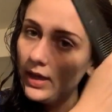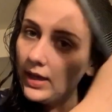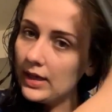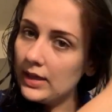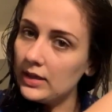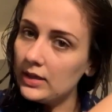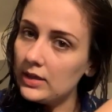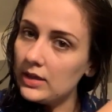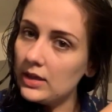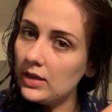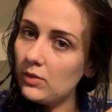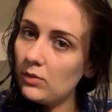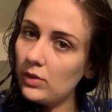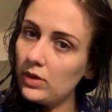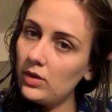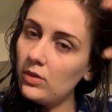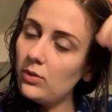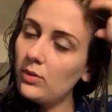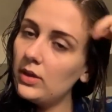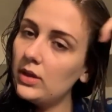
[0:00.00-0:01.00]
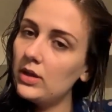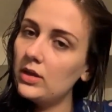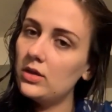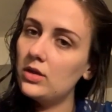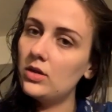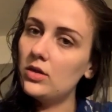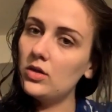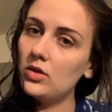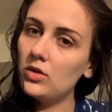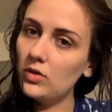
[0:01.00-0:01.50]
And then what you're wanting
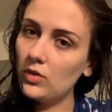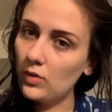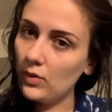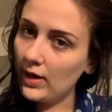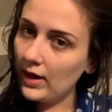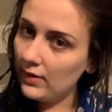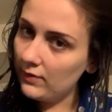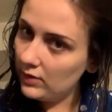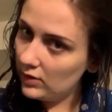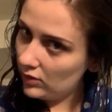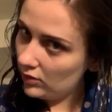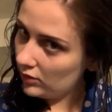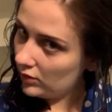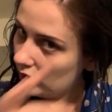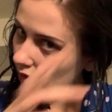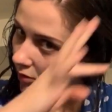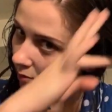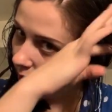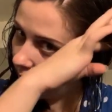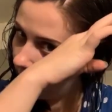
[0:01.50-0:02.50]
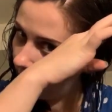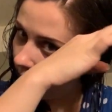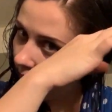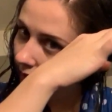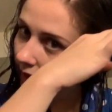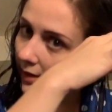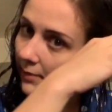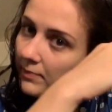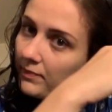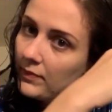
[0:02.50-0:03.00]
to do, you have it all combed
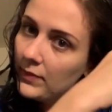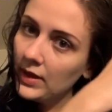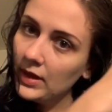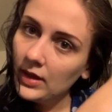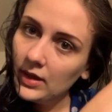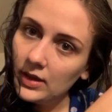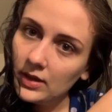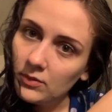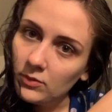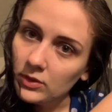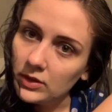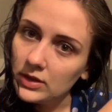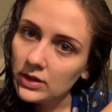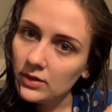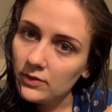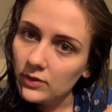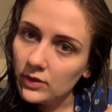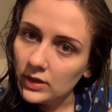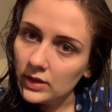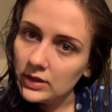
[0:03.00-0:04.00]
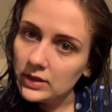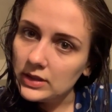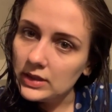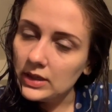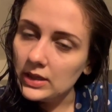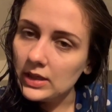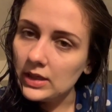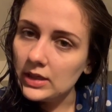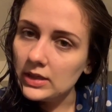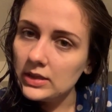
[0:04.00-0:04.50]
flat. And we'll see if you can
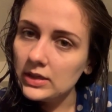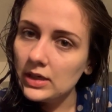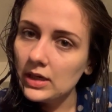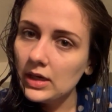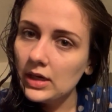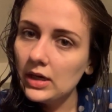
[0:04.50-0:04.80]
see this.